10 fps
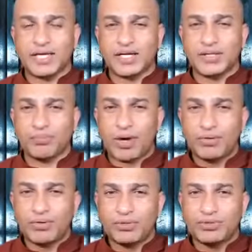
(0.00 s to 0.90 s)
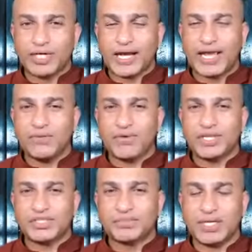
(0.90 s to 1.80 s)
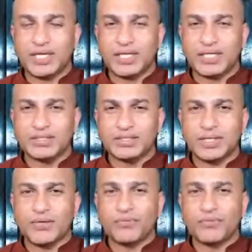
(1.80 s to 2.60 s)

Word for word: and the bound to the language means